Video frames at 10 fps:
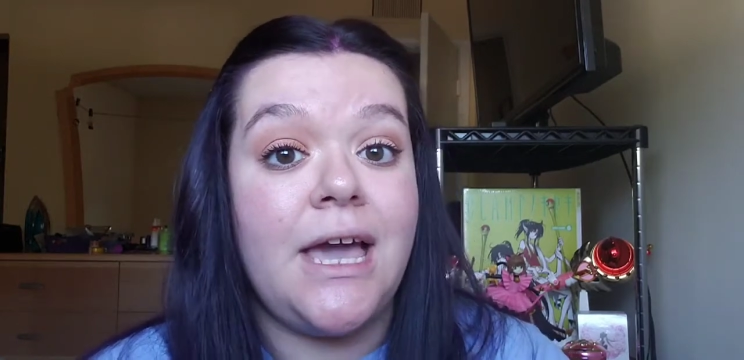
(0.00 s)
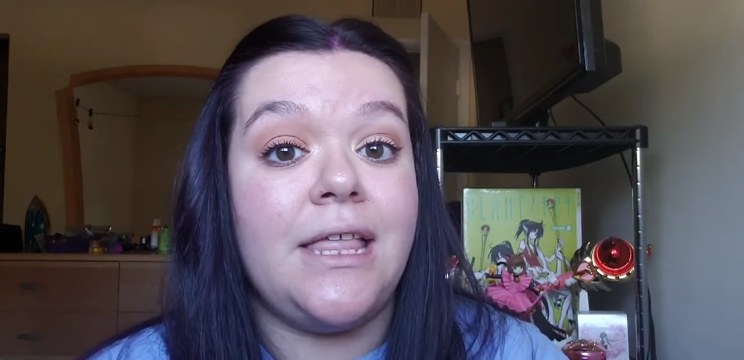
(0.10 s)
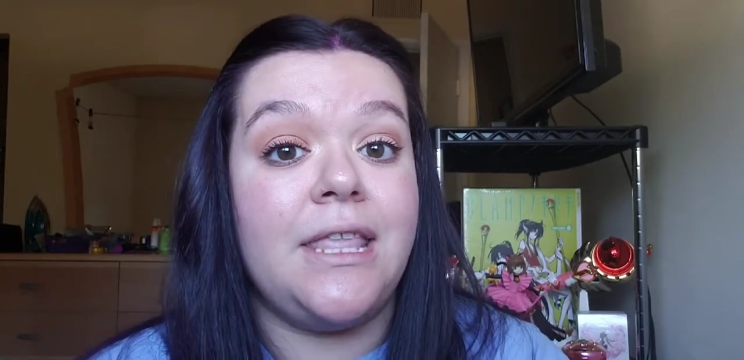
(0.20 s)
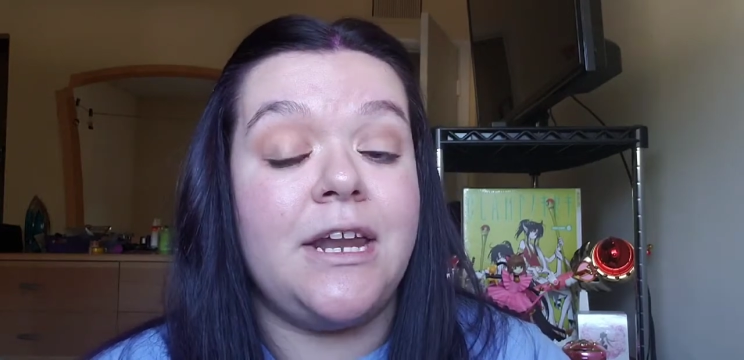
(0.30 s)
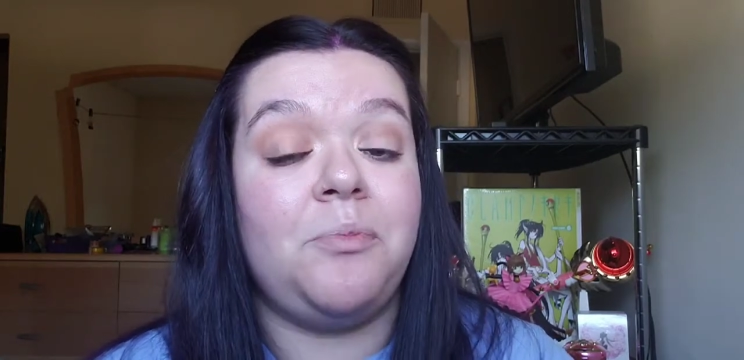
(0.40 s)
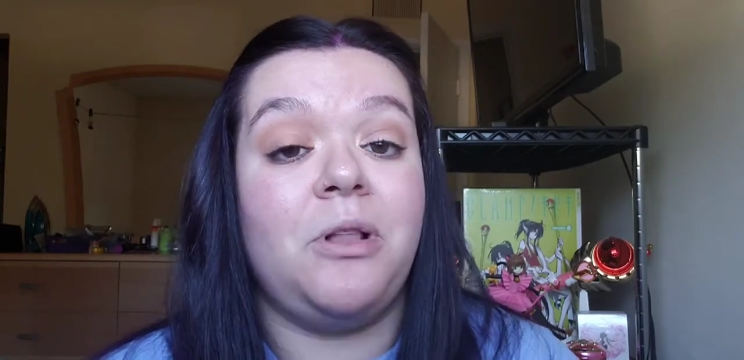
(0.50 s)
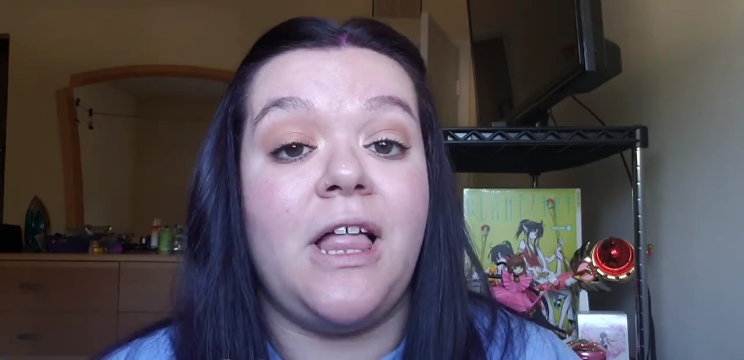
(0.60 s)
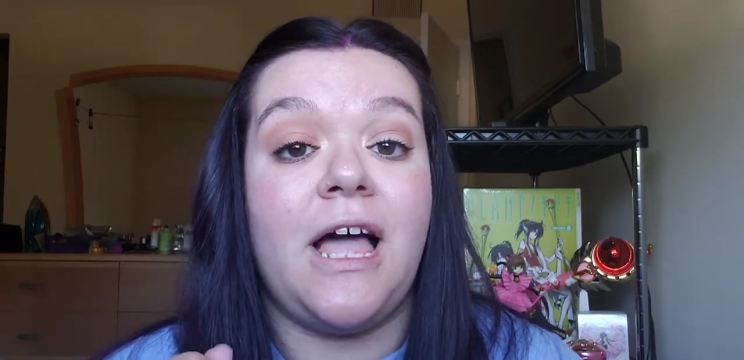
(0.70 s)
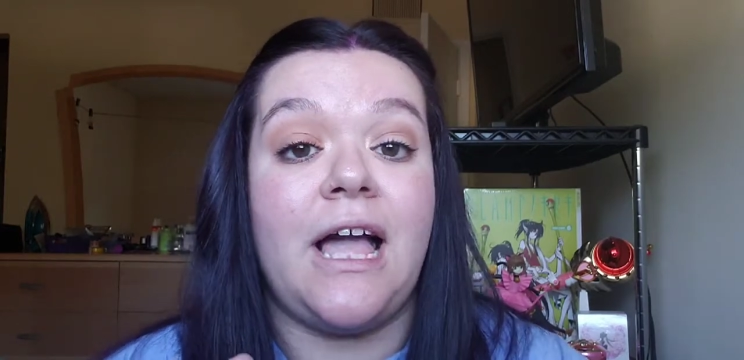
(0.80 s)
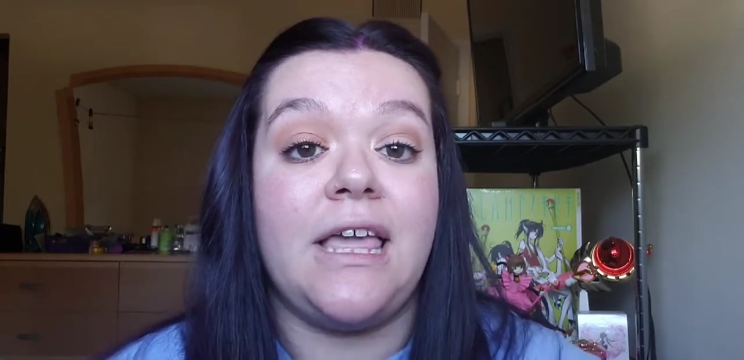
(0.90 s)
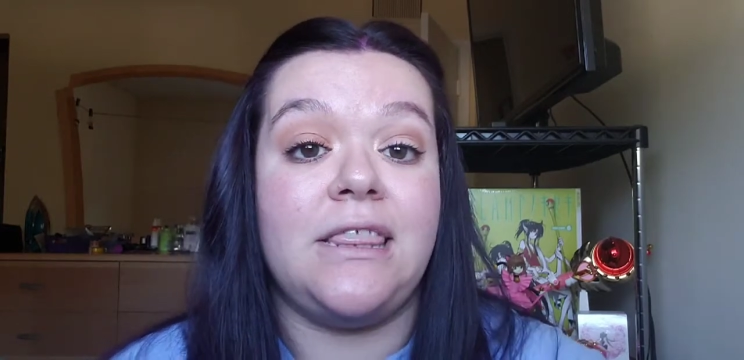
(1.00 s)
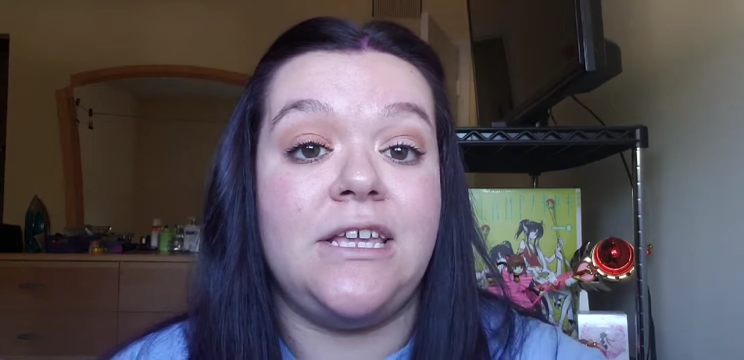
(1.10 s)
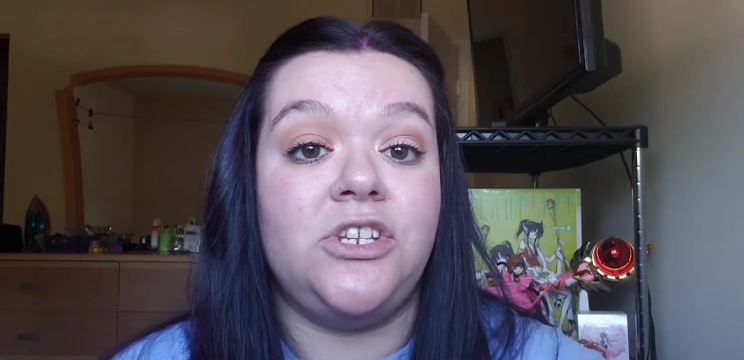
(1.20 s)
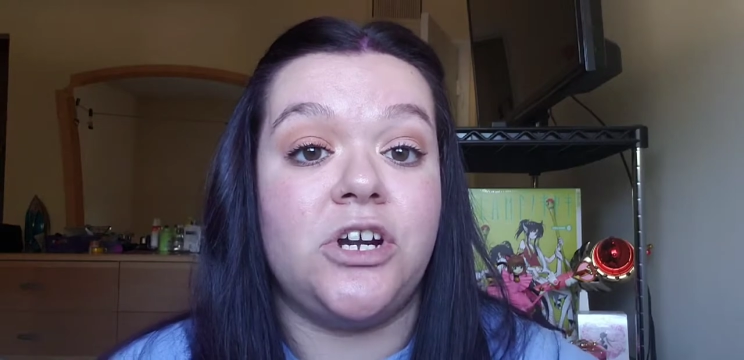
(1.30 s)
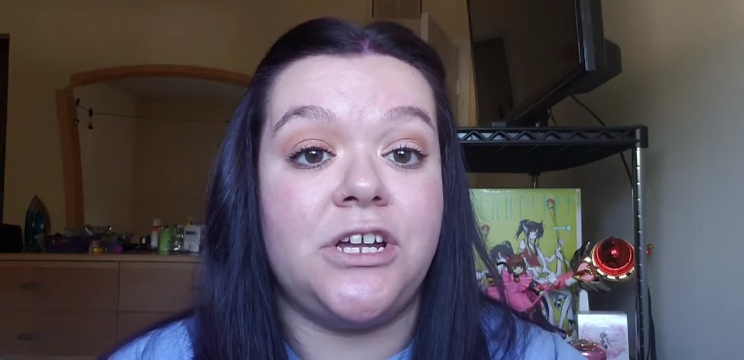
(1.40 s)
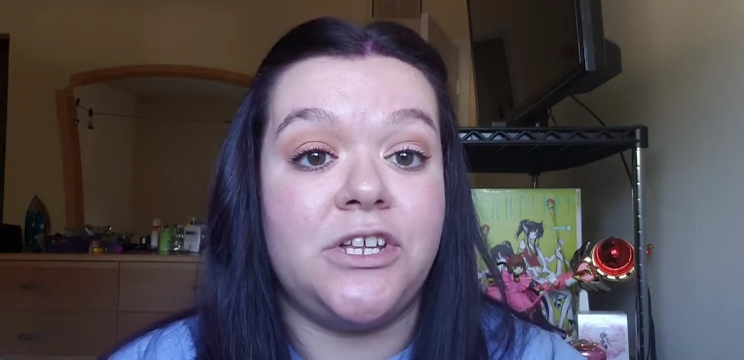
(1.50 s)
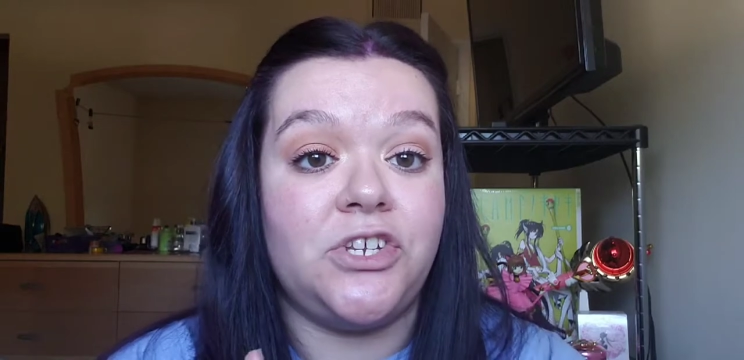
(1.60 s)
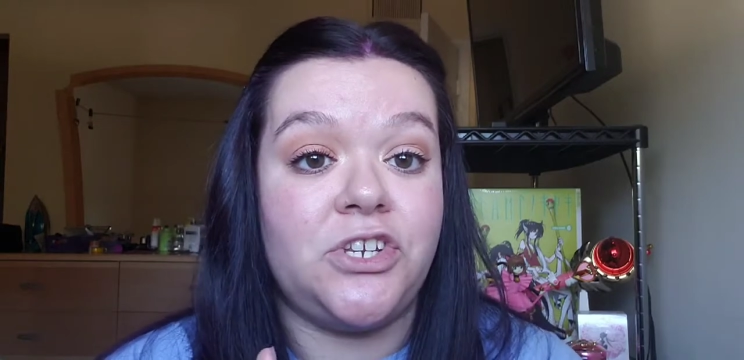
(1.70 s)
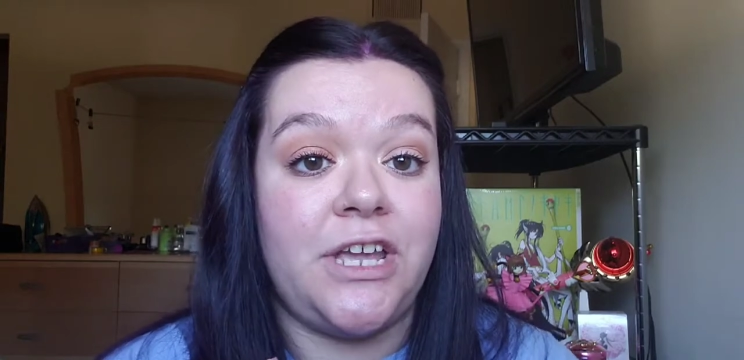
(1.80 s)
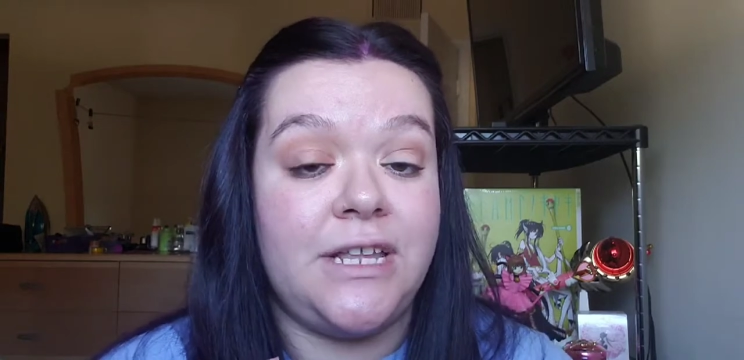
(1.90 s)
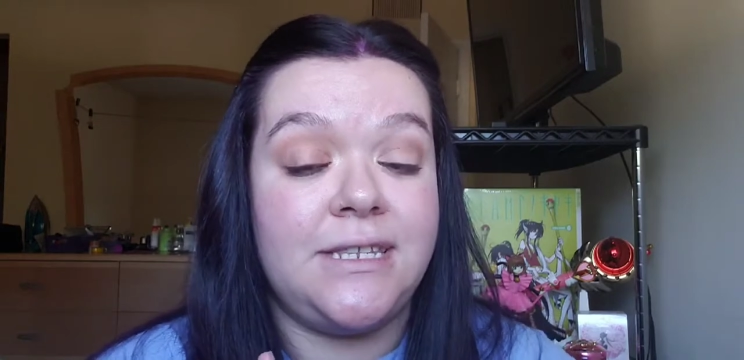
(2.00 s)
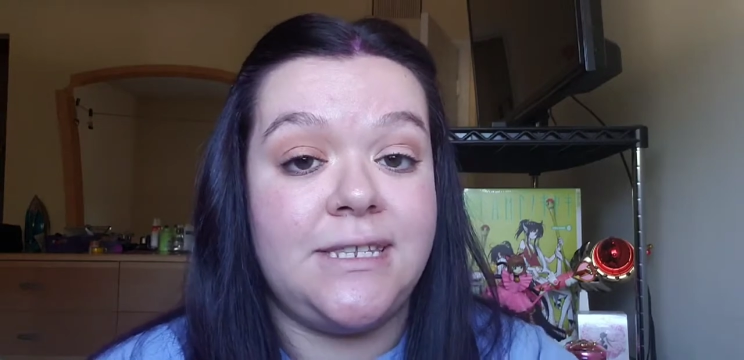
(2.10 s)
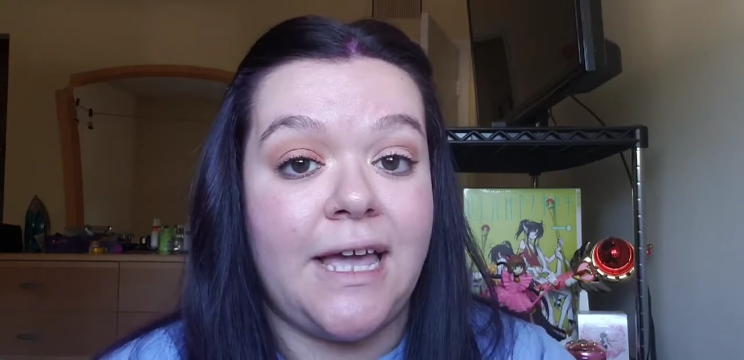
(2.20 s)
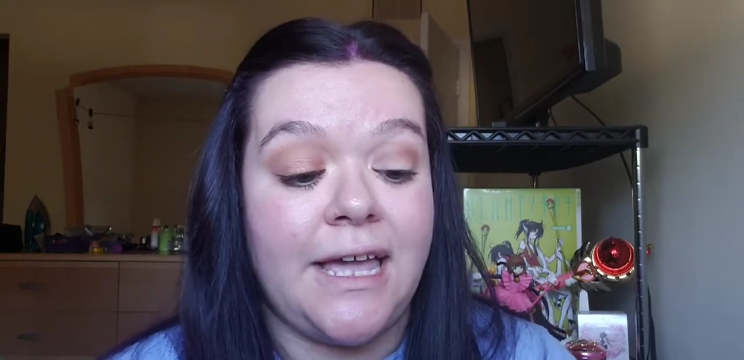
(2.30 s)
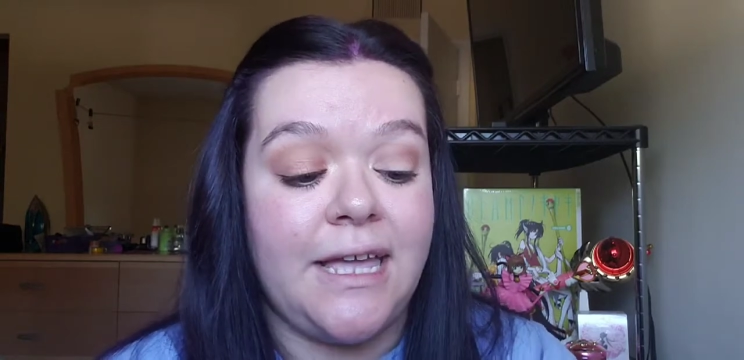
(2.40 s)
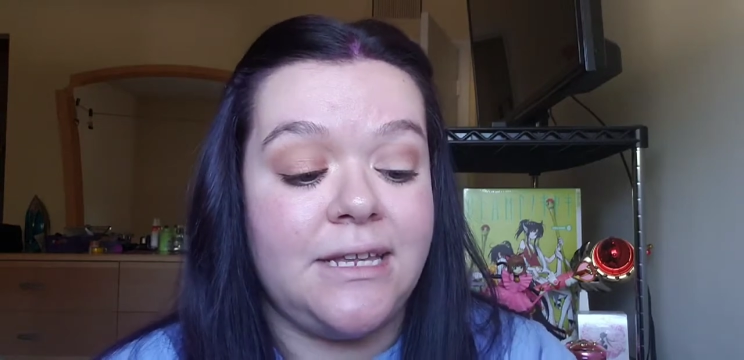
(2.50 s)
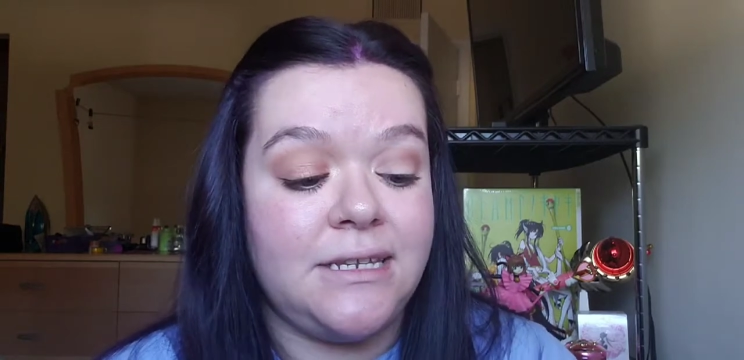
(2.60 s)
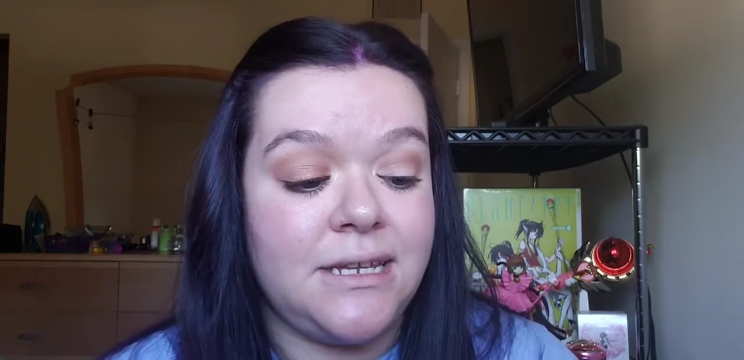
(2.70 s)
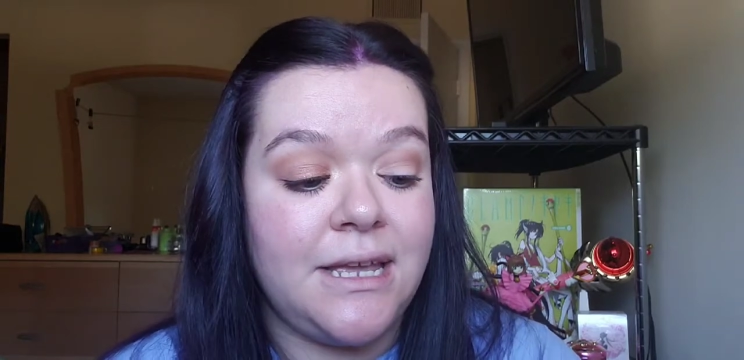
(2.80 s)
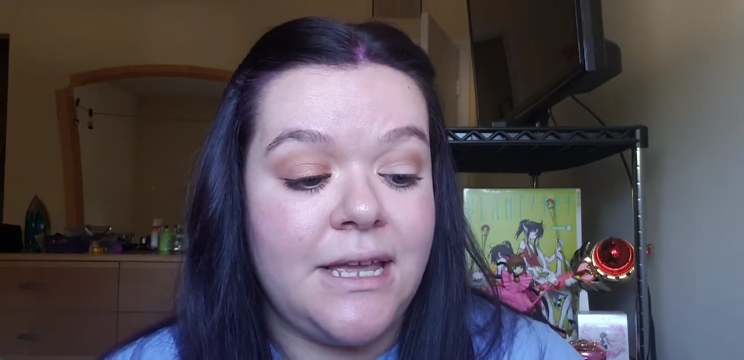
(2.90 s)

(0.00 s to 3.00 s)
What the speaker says: and then apply the darkest shade second.